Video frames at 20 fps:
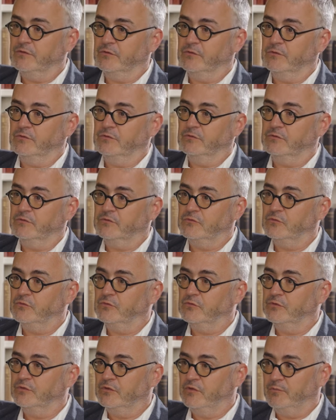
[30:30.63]
you
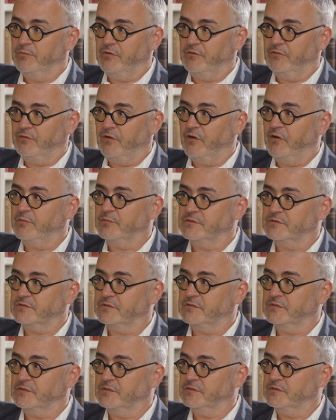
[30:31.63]
do your
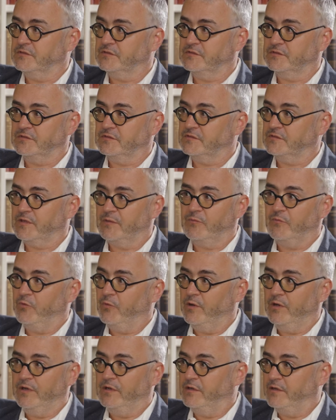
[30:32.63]
performances
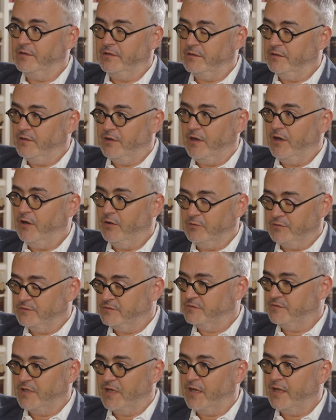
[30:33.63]
somewhere
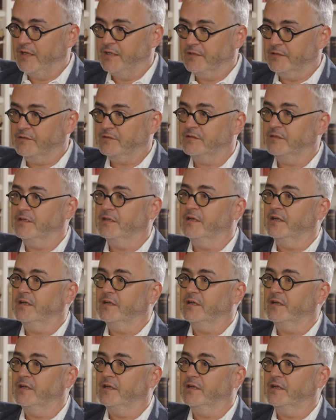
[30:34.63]
outside.